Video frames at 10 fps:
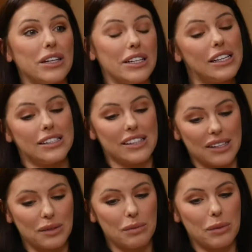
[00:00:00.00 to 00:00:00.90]
what it is
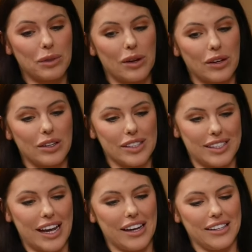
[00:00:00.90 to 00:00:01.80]
that's what people don't
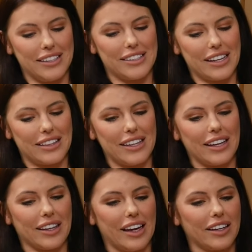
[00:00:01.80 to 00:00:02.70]
understand is they
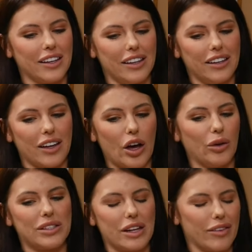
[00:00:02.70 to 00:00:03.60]
think like
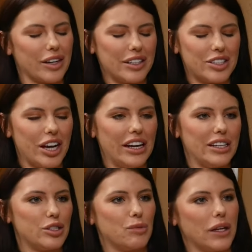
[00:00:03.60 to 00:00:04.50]
oh it's never going to
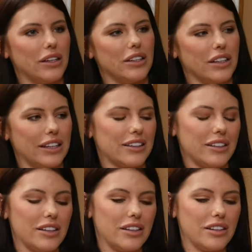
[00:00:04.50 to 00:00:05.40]
change but like
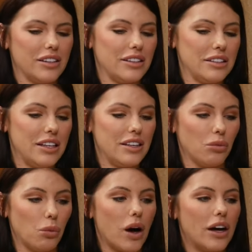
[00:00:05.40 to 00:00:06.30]

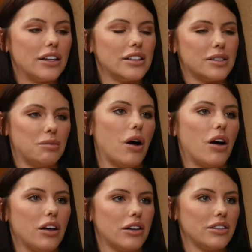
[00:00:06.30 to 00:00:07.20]
one
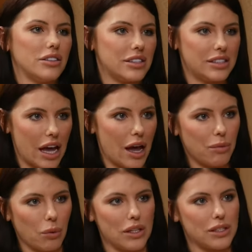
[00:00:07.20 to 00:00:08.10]
small
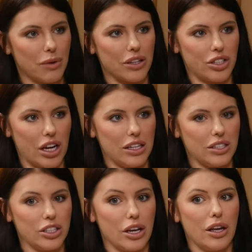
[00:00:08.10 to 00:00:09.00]
step, one small
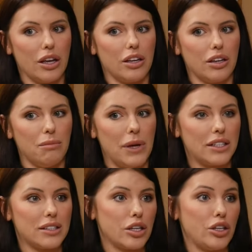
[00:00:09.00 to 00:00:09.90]
change
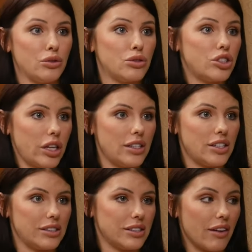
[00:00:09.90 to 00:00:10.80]
makes huge
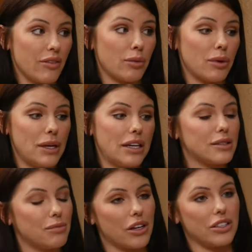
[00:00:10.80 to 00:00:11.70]
changes. Mm-hmm. Everyone made a
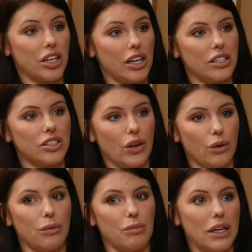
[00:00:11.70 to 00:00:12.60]
small change, it
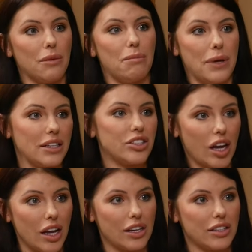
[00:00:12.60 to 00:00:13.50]
would be a big
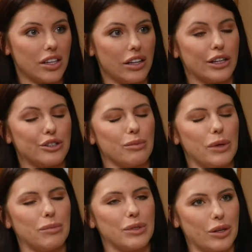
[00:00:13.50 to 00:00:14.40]
change. Yeah. And that's what
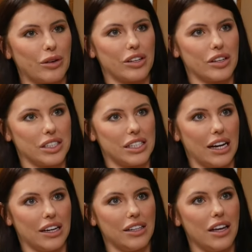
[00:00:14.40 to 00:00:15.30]
people don't
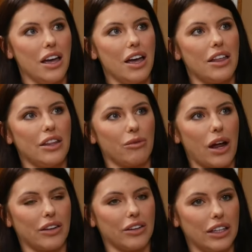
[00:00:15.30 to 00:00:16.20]
understand. They
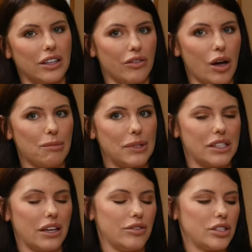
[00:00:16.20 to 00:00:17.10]
rather like give up
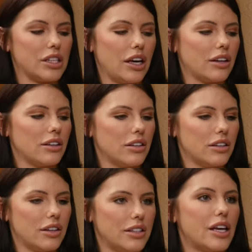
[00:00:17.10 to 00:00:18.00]
instead of just like
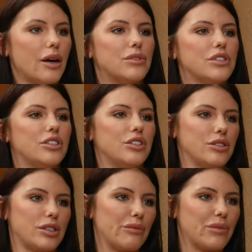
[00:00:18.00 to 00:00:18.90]
attempt to do
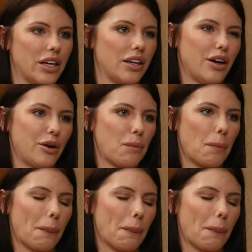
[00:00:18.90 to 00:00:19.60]
something, you know? Yeah.